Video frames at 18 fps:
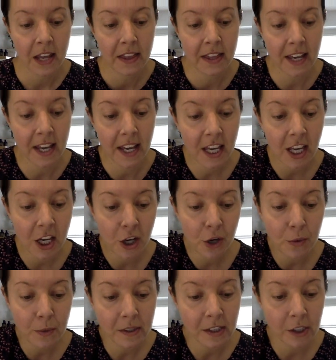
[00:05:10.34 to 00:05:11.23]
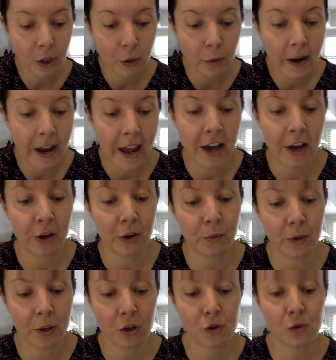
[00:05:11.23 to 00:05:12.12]
The hill was crowned
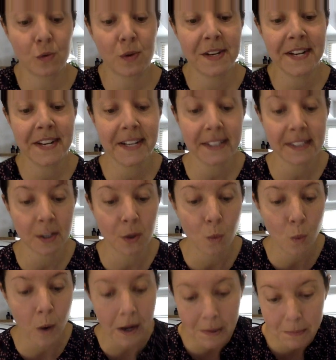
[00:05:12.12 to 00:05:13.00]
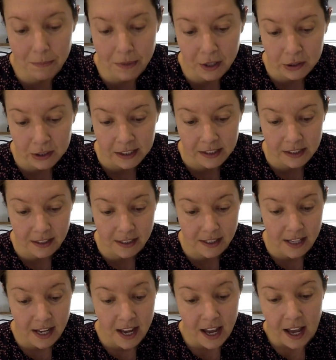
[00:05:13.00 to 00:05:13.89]
with trees and white buildings,
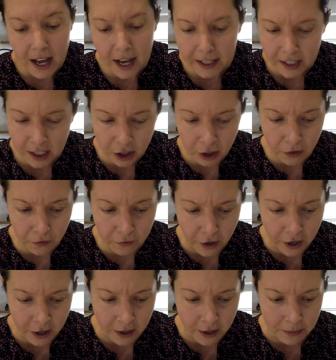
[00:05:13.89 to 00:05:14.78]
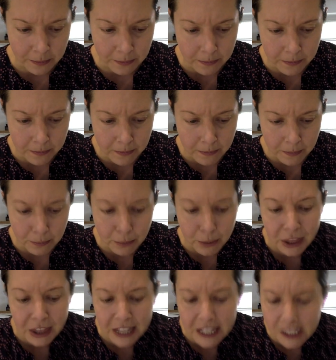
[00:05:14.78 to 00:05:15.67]
another farm,
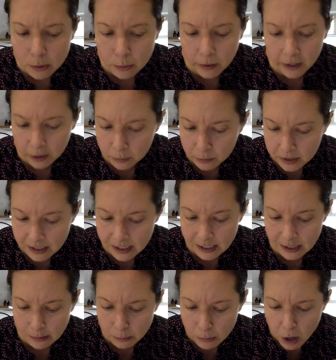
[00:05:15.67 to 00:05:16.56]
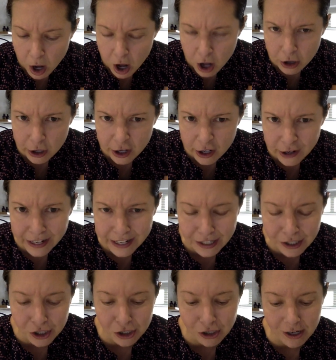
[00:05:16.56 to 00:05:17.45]
but this one was smaller
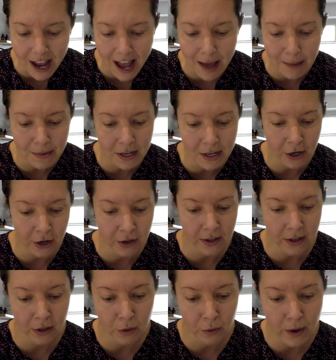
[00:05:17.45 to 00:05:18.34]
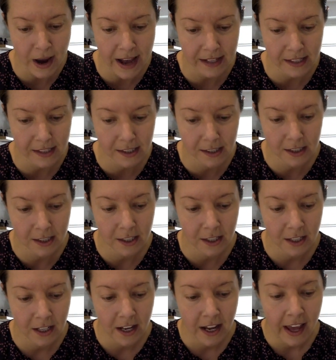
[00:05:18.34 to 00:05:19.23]
and shabbier than the rest.
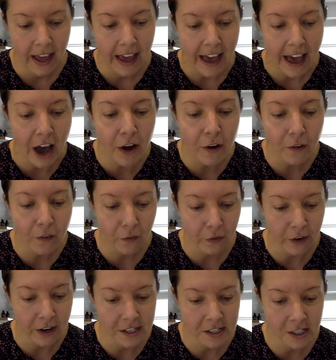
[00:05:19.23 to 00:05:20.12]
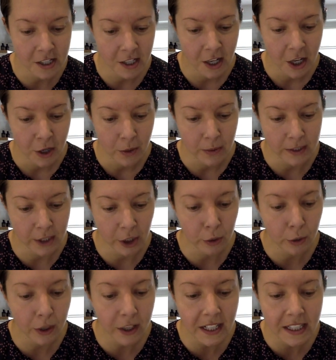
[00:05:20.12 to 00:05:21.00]
Out front was a
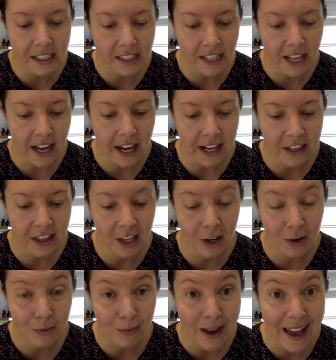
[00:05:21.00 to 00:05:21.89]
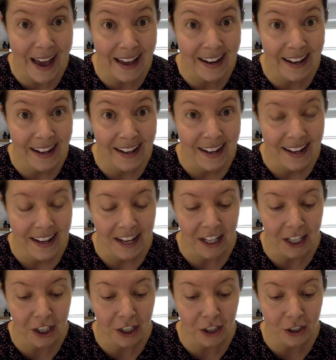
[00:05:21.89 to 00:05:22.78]
crooked sign that read,
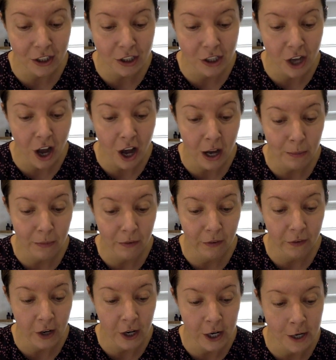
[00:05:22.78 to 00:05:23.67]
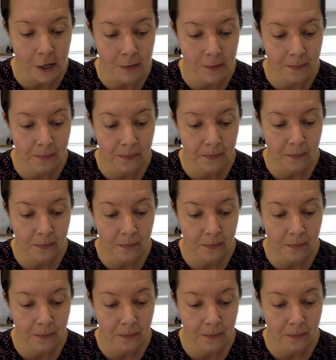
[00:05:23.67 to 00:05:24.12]
Hilltop Farm.